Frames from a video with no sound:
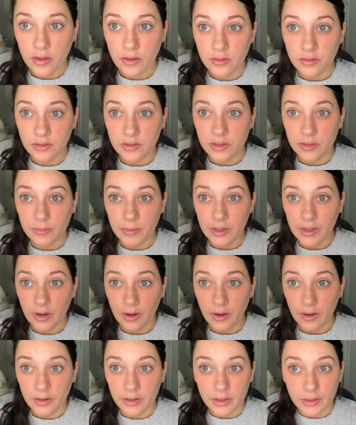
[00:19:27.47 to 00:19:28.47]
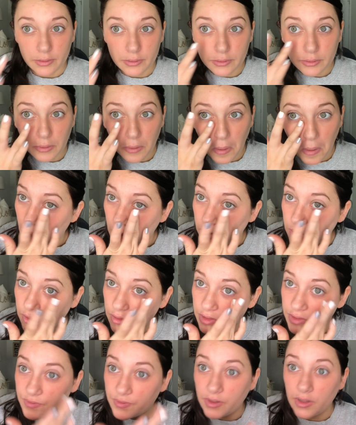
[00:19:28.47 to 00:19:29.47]
And to be honest, I
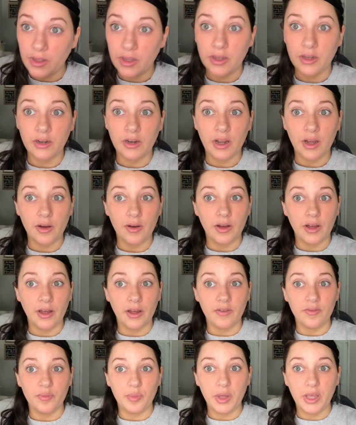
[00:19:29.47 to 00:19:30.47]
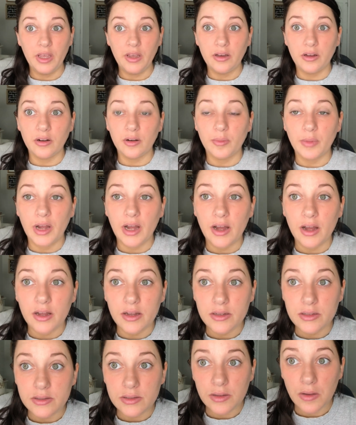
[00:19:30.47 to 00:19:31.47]
just feel like now I have pink under my
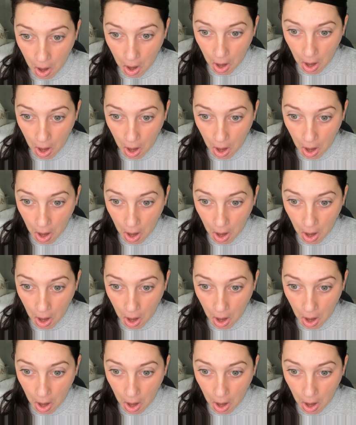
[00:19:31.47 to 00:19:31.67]
eyes